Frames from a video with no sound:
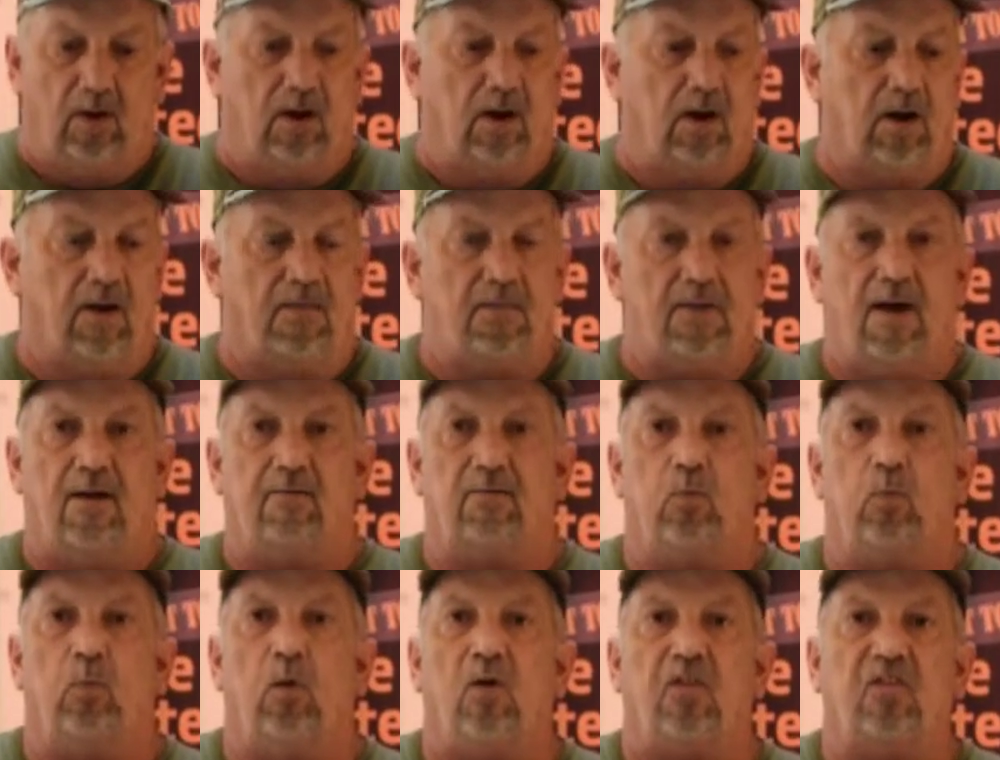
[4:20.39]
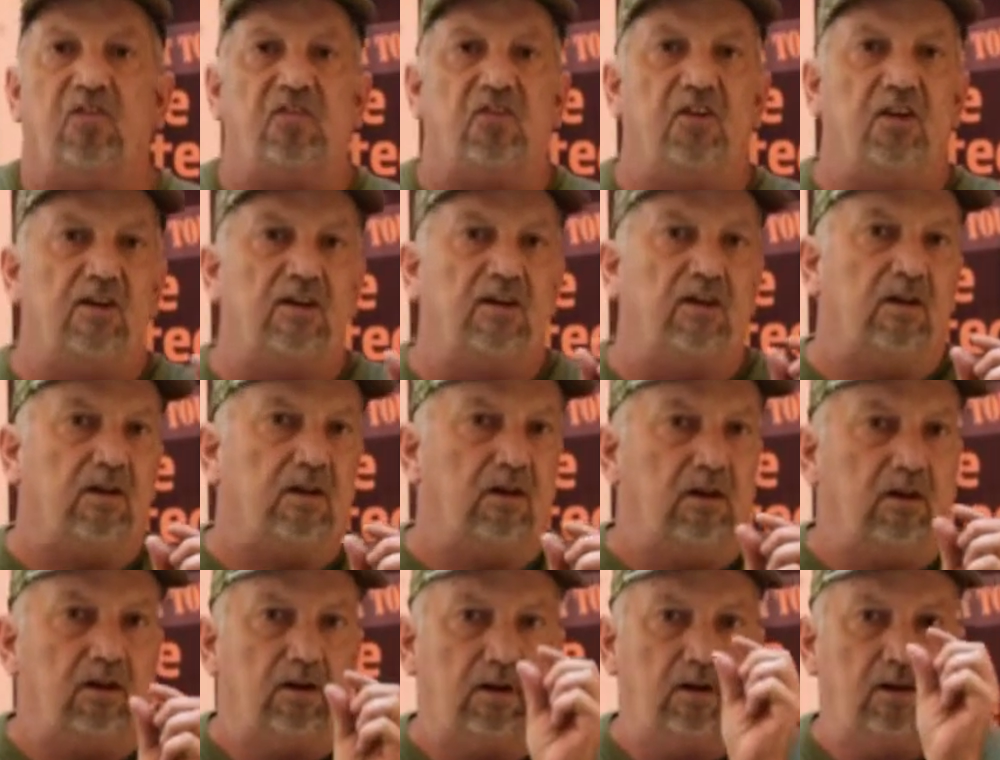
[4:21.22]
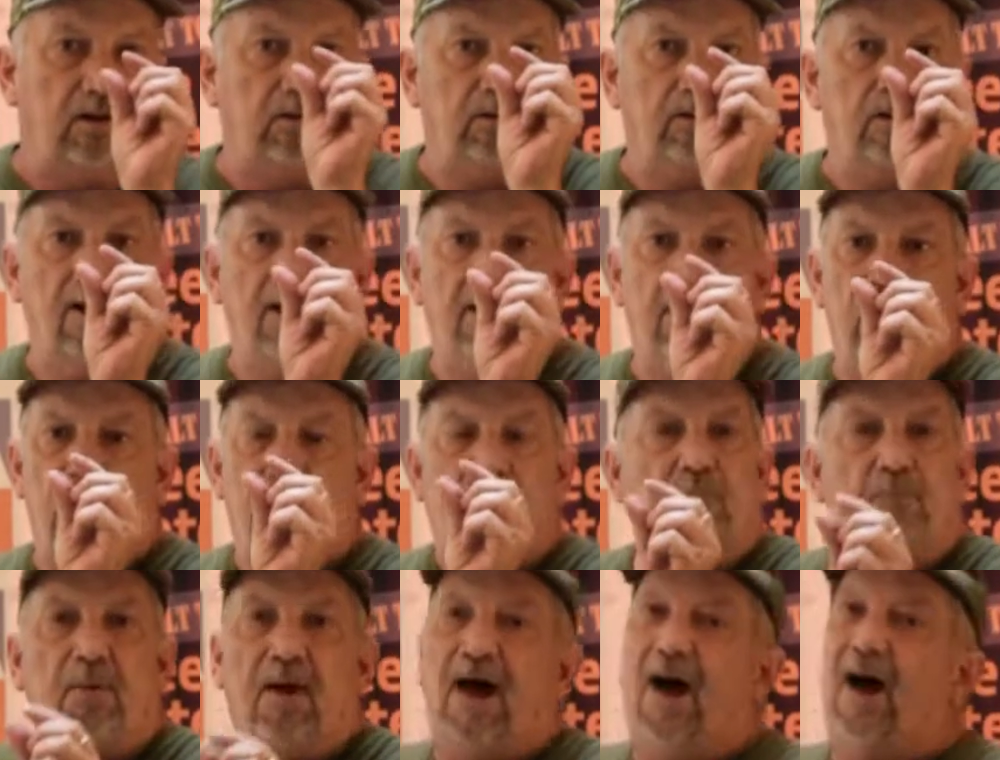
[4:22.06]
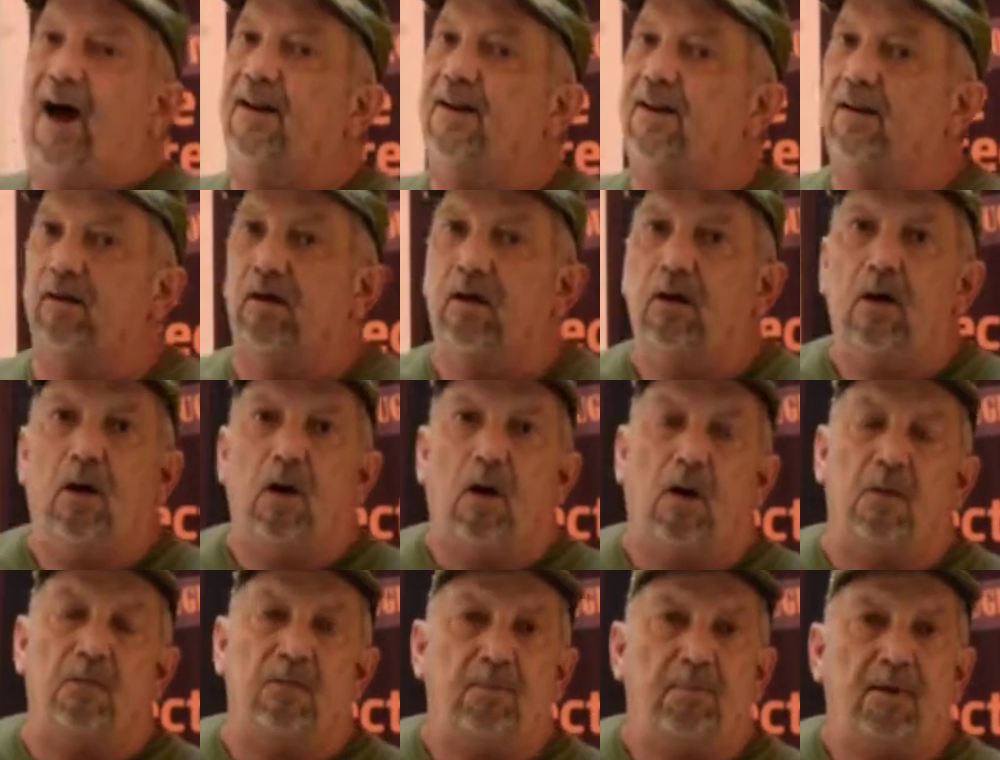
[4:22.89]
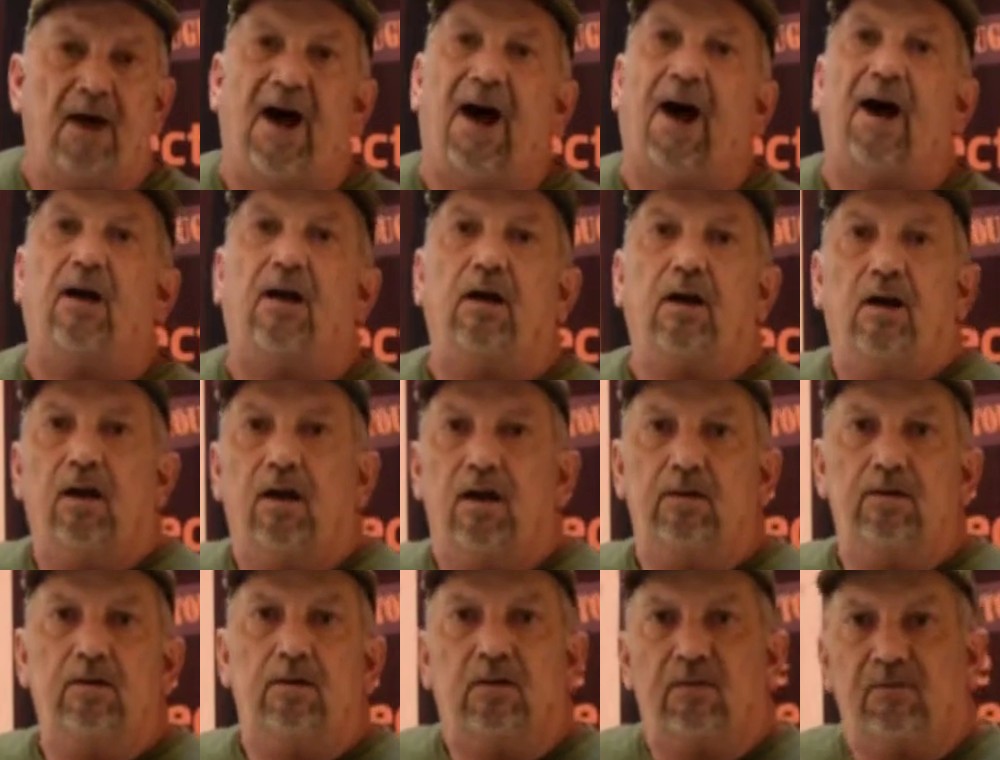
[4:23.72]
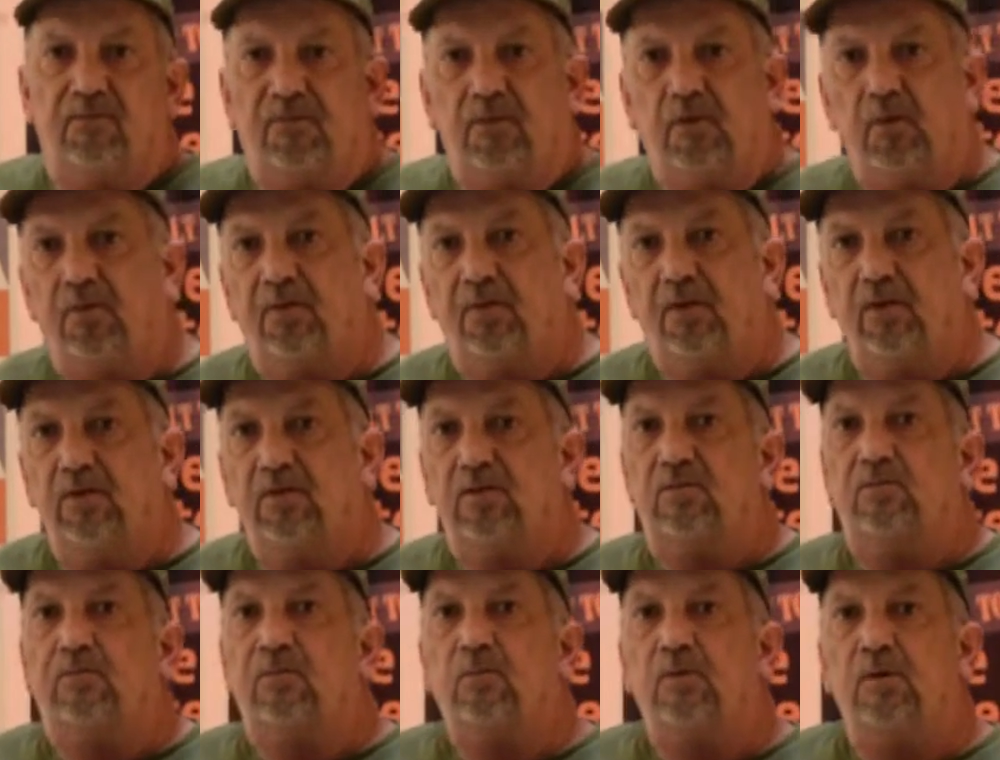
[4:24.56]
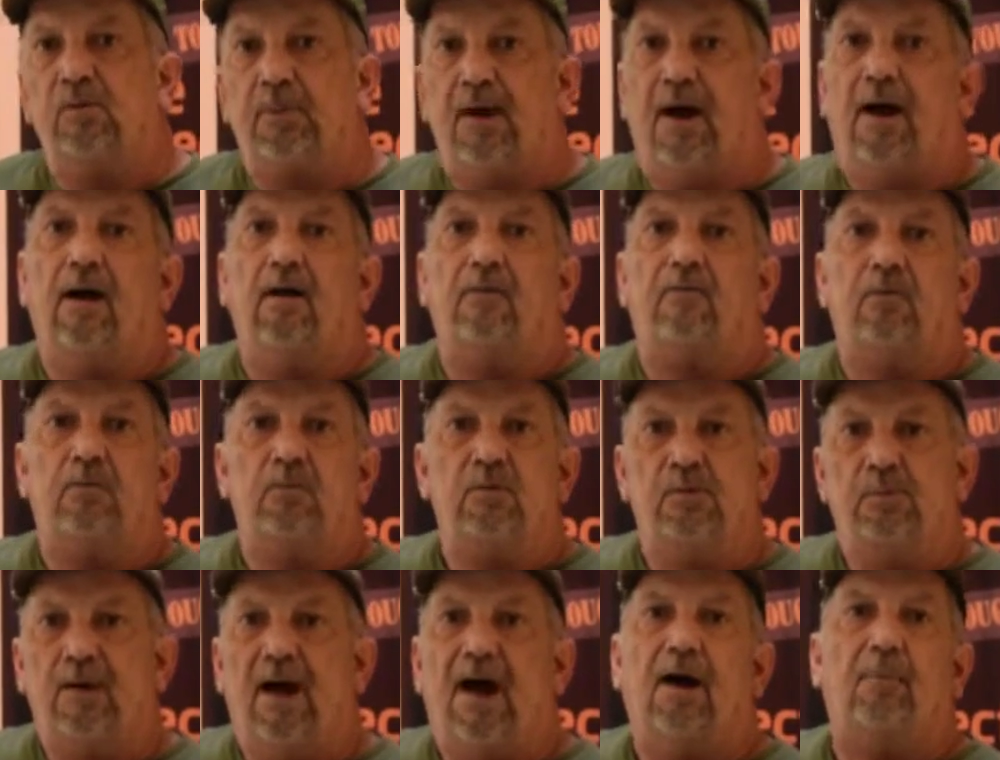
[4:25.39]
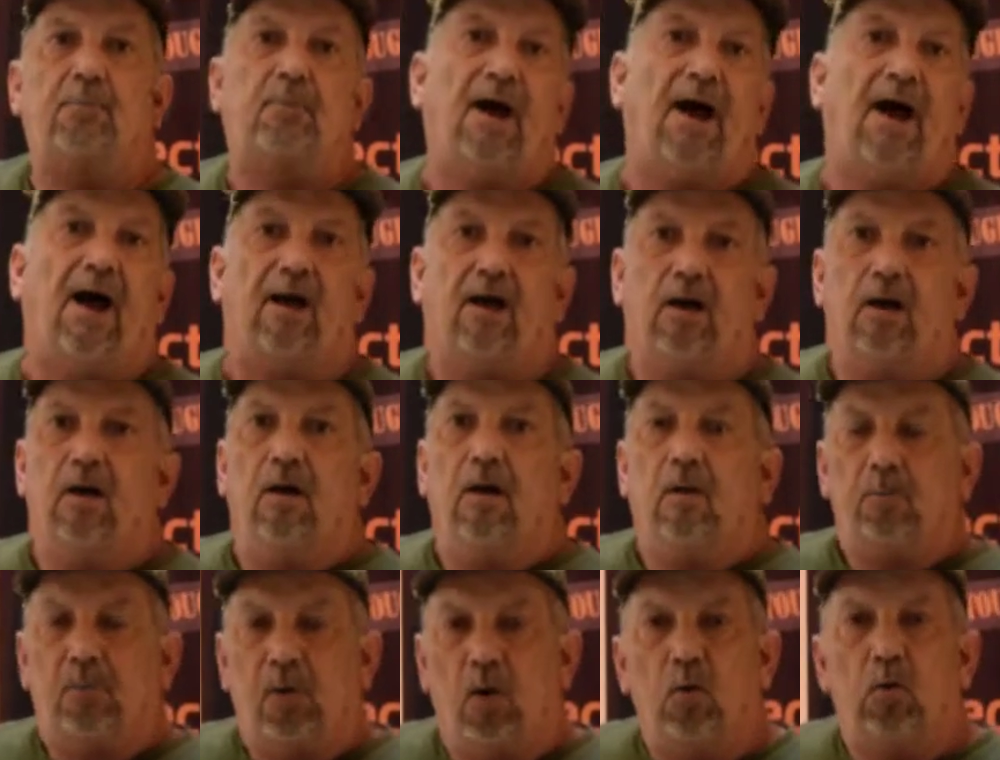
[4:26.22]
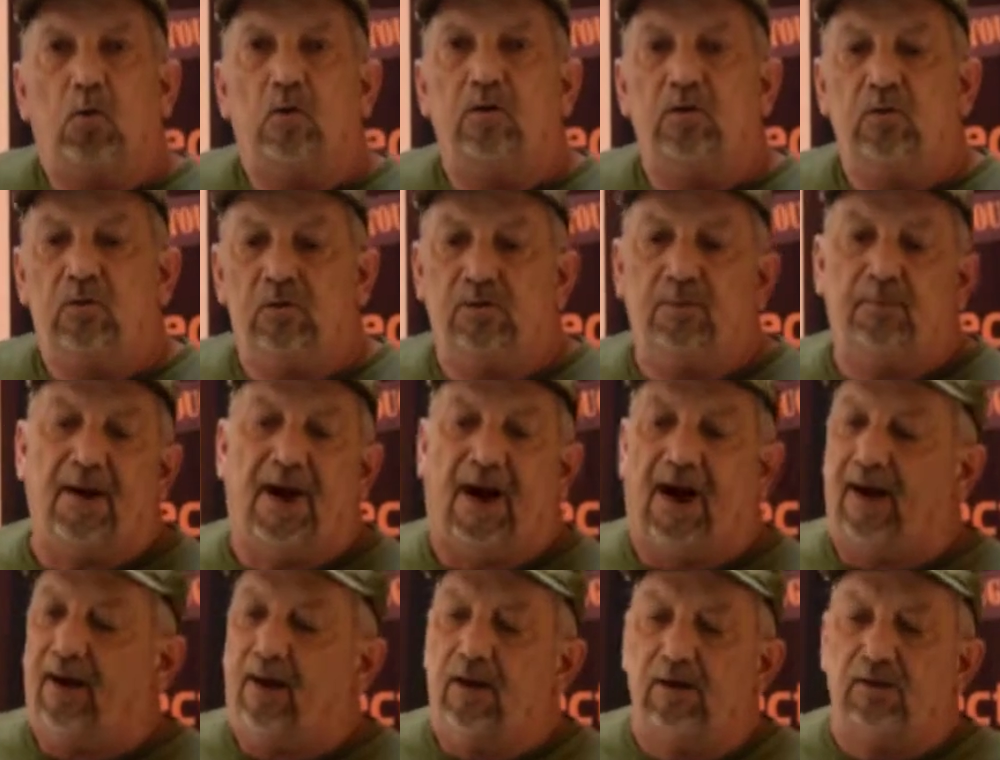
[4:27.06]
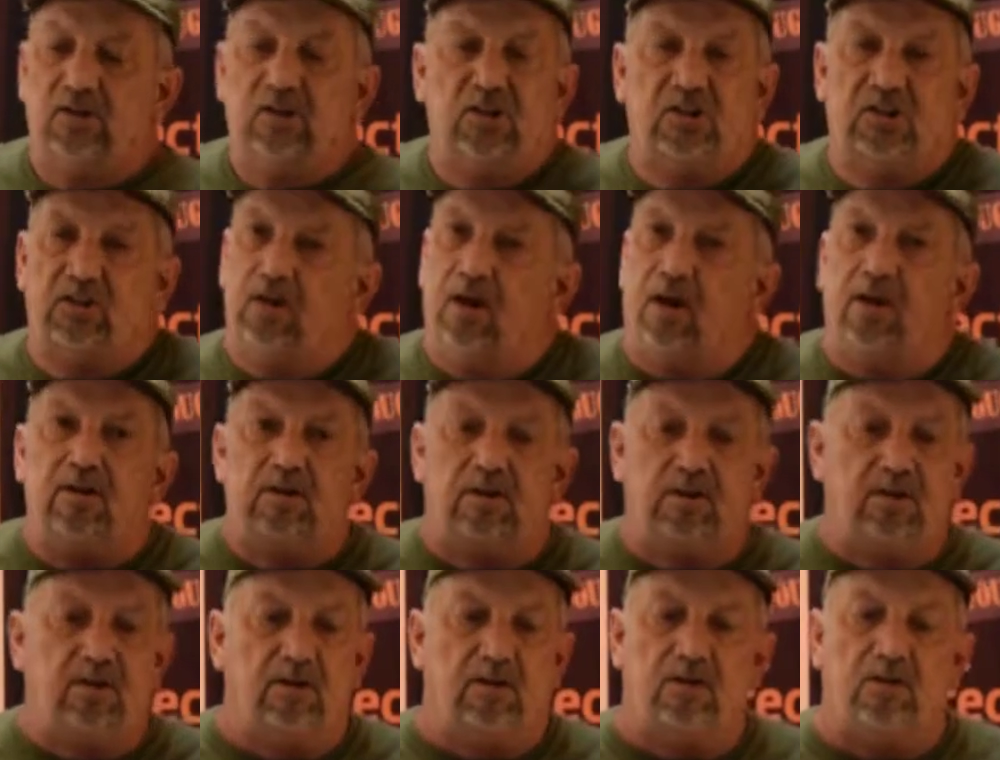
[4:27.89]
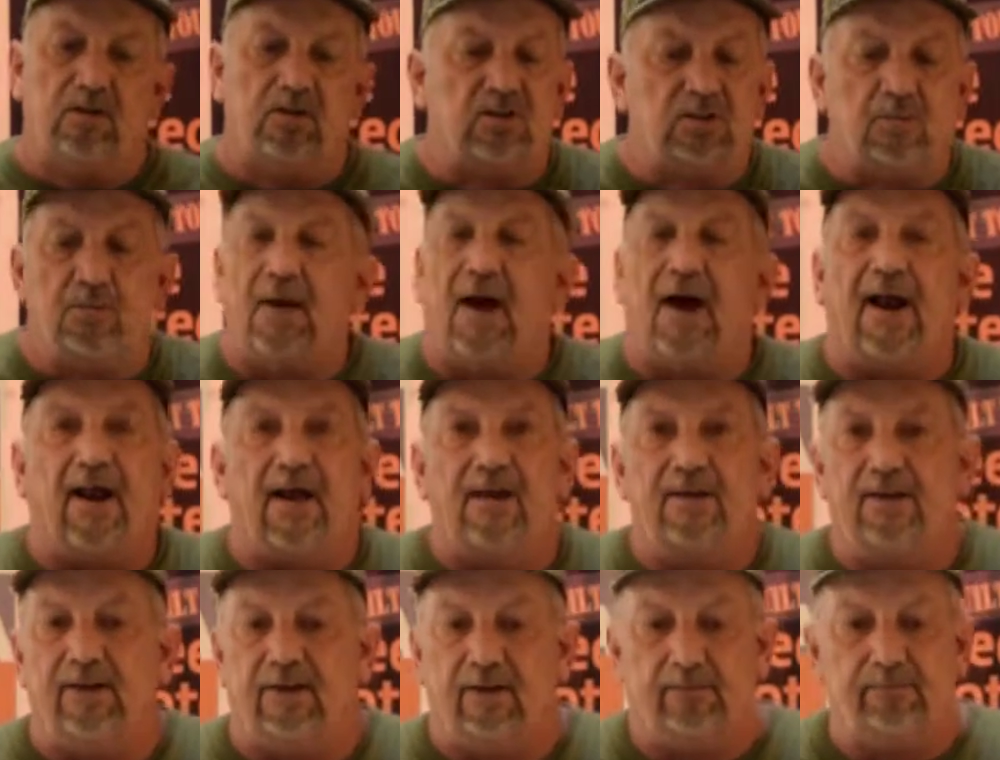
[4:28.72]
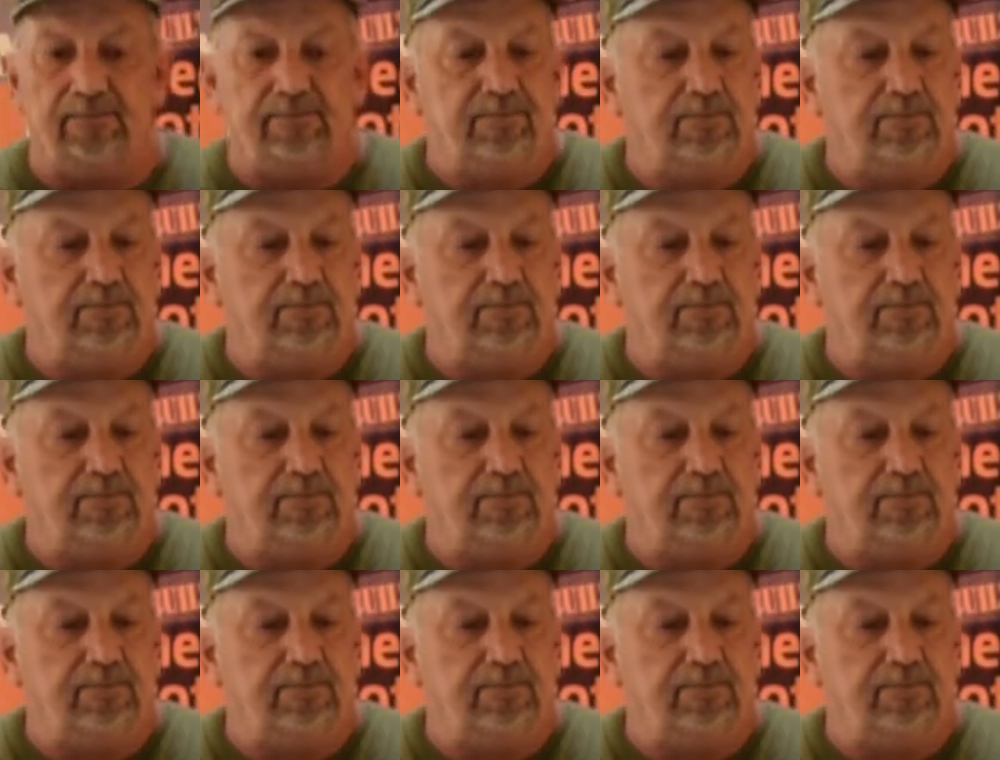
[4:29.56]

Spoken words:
They have a real thin layer of padding on the back, and you can feel things from your backpack poking you in the back. It's just a bad idea.